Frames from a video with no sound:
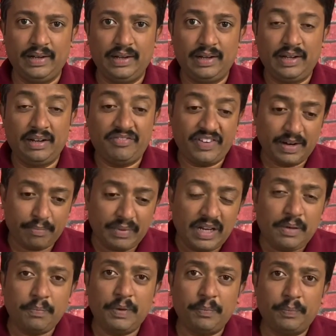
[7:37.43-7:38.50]
In fact, many
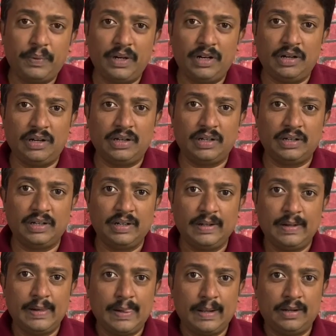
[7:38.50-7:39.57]
people,
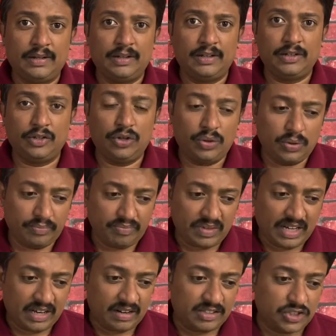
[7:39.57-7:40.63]

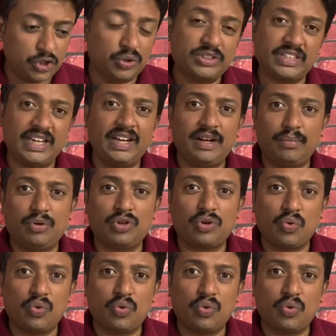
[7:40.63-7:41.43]
are so scared about